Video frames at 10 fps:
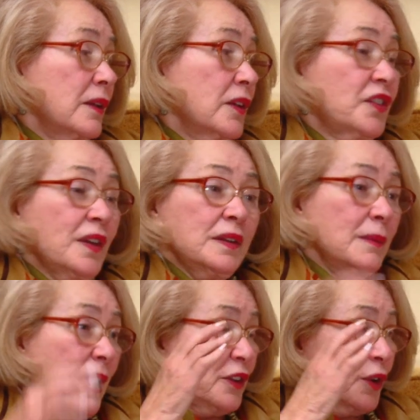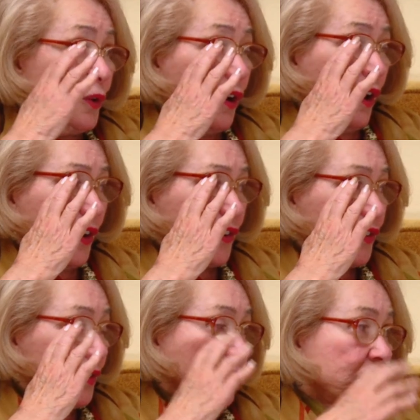send them at no
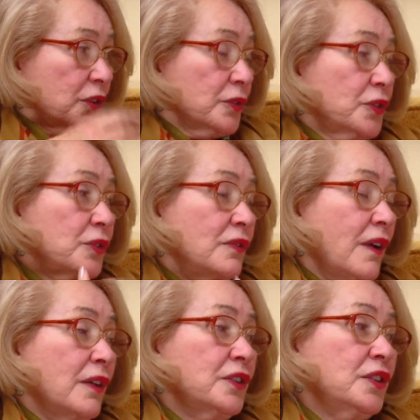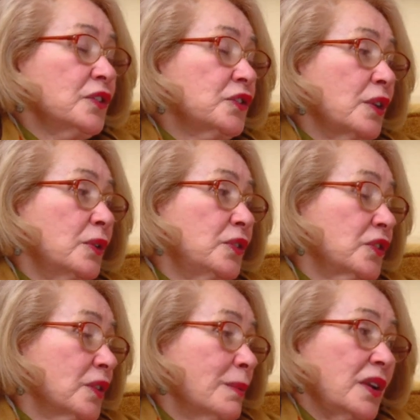cost. So 2 volunteers go to
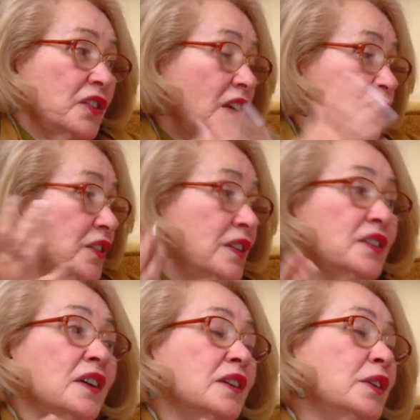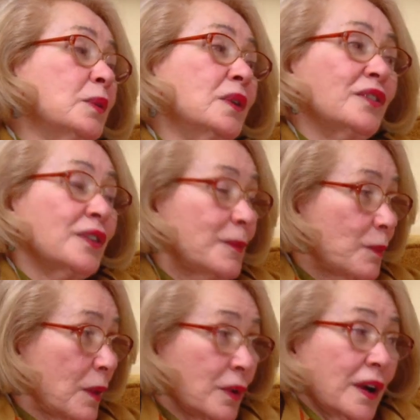somebody's house in Kentucky or
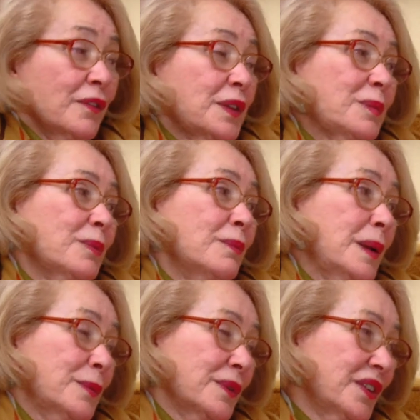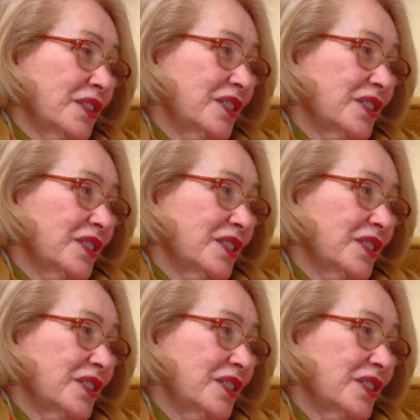wherever the member is,